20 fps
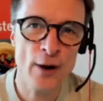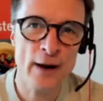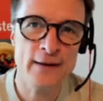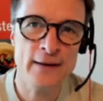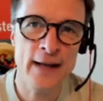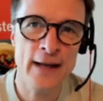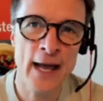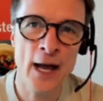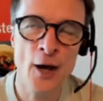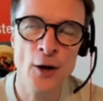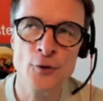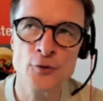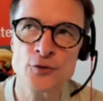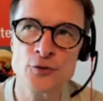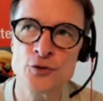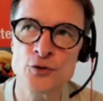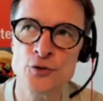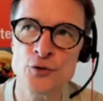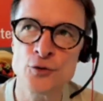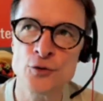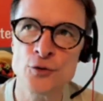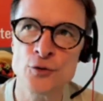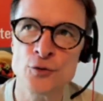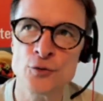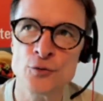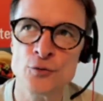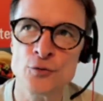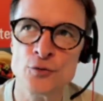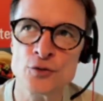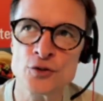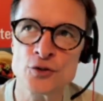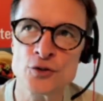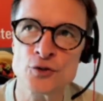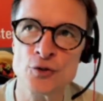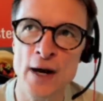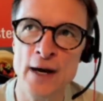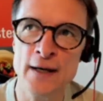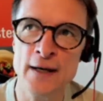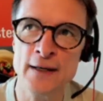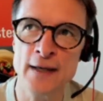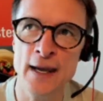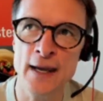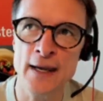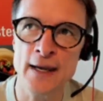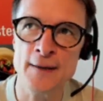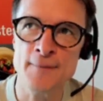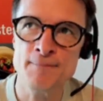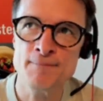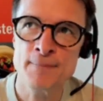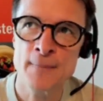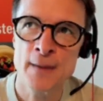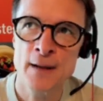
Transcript: right now to strike a